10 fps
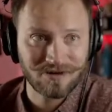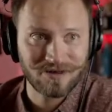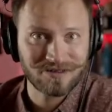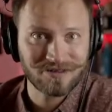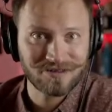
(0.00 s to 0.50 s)

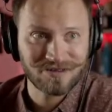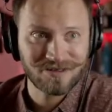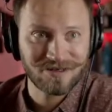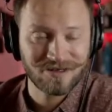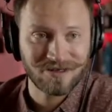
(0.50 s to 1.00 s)
That's
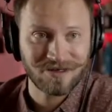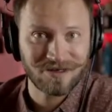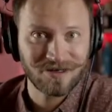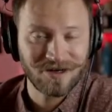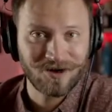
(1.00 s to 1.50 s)

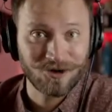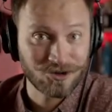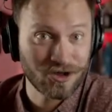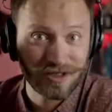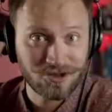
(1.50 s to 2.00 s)
or
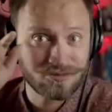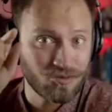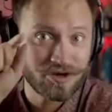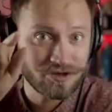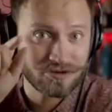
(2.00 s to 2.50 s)
you can just
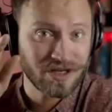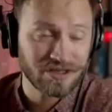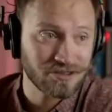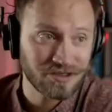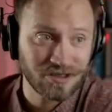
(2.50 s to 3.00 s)
monitor
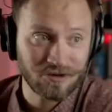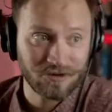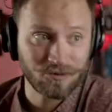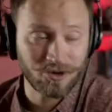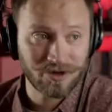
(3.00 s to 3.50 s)
that single
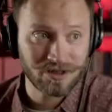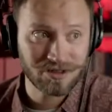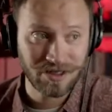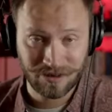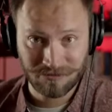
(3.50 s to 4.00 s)
component
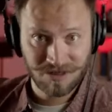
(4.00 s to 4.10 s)
and